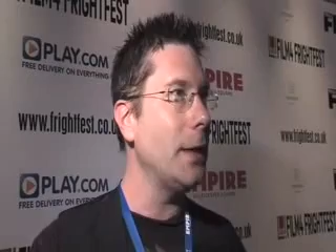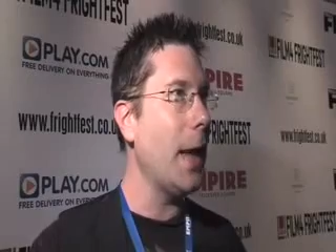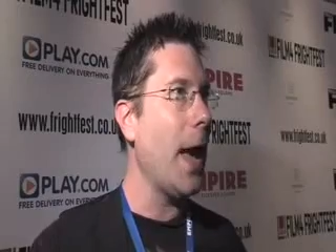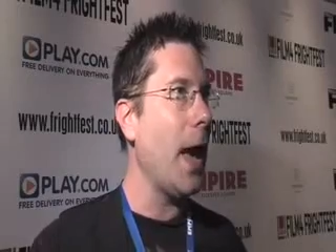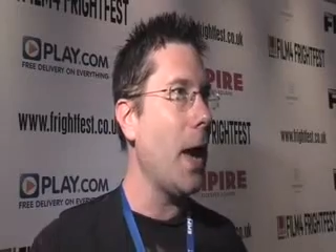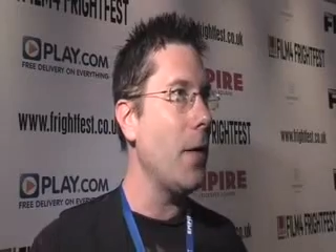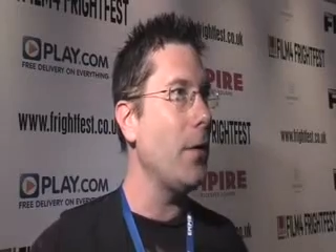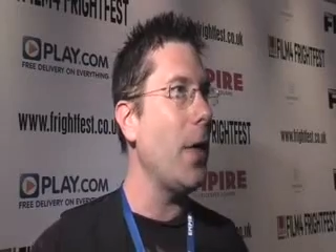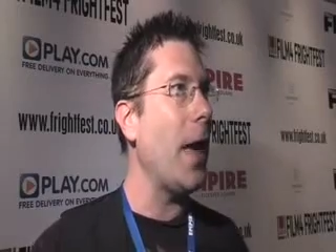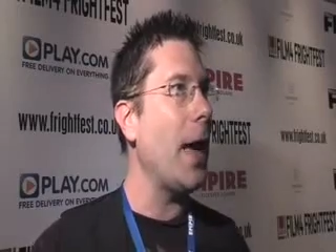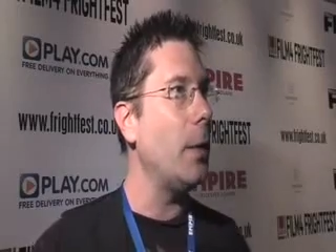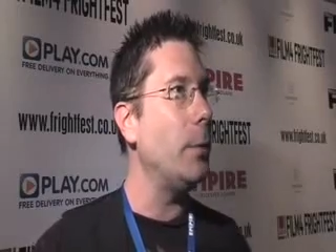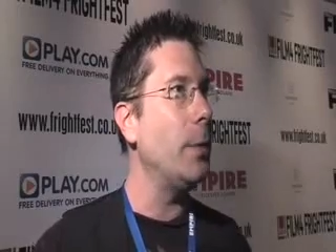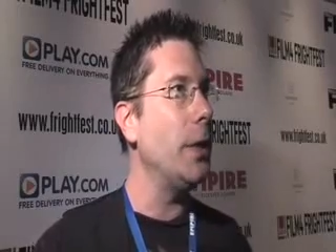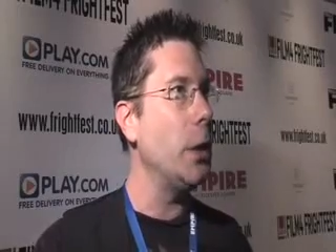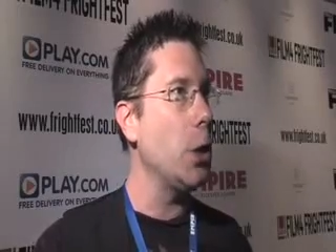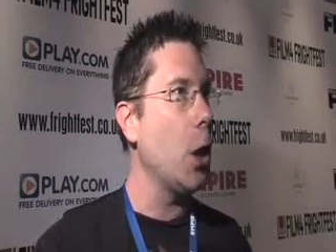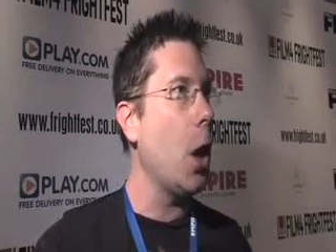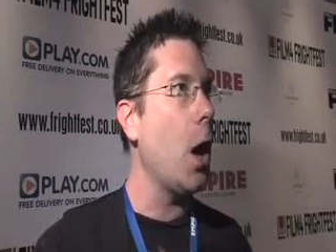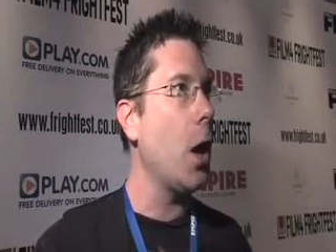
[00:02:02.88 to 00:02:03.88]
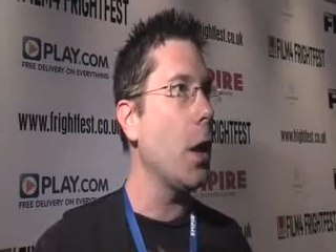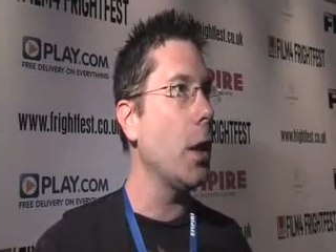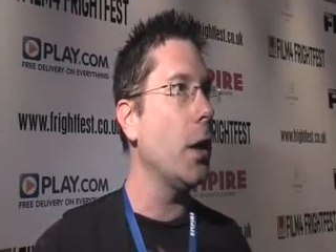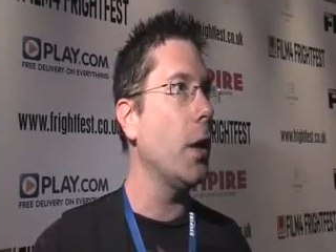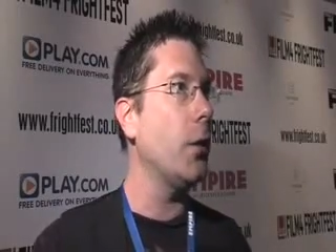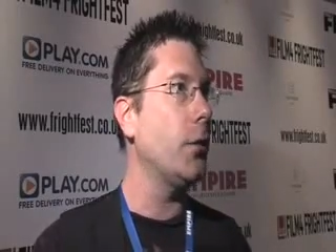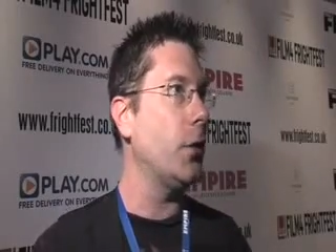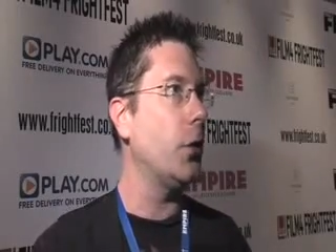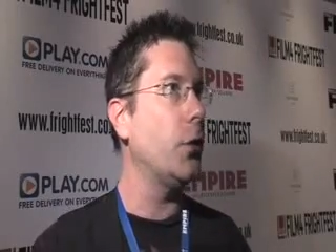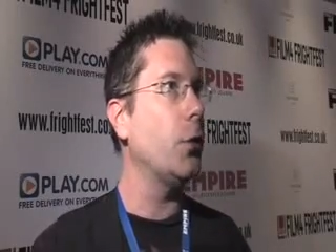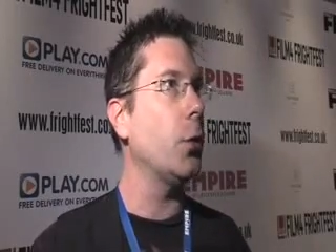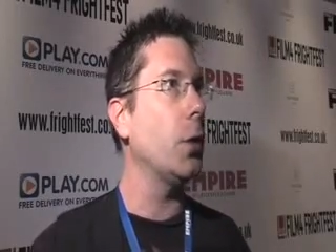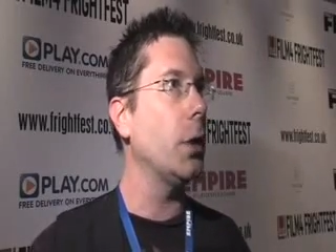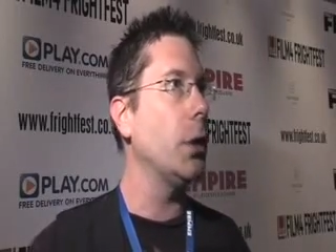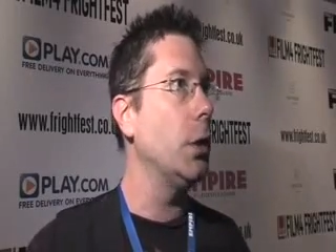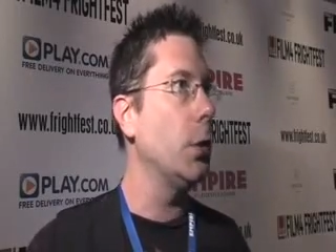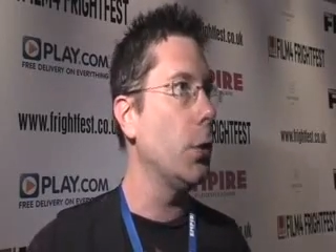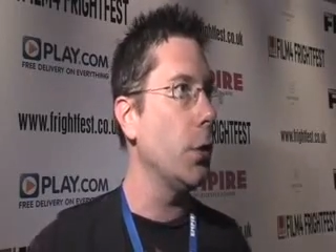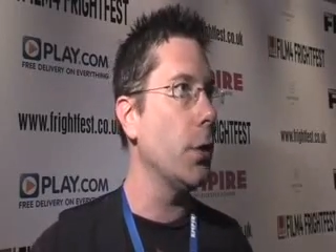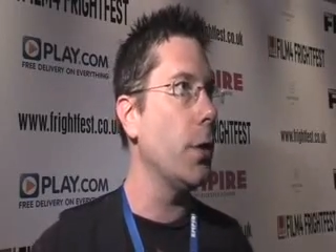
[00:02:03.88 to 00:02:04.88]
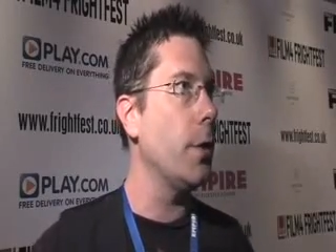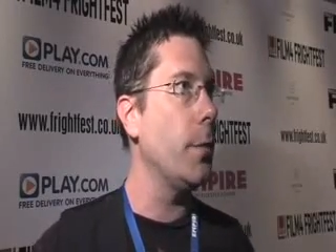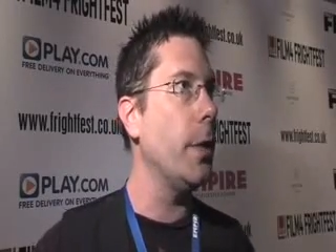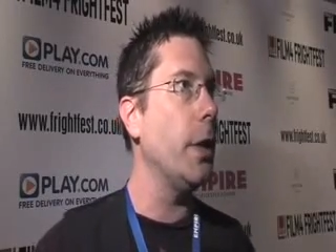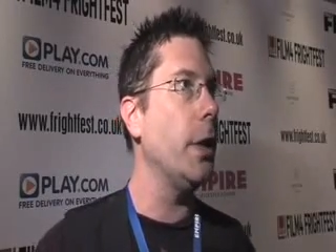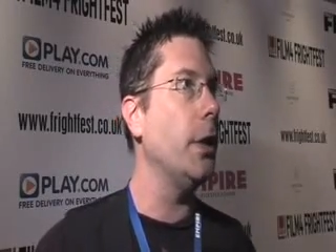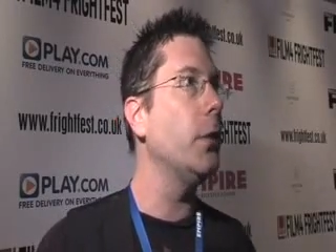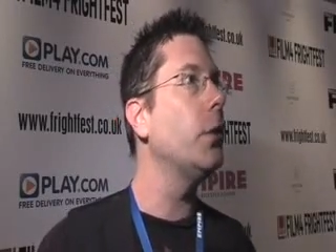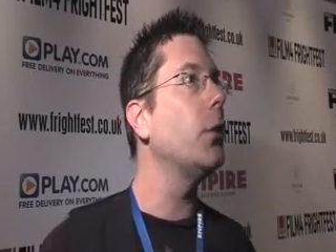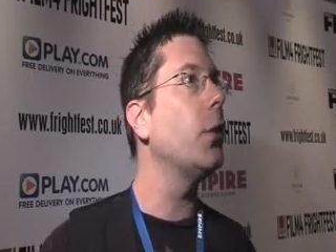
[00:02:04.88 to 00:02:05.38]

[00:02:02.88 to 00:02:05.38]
have that be long enough to sort of lure them in,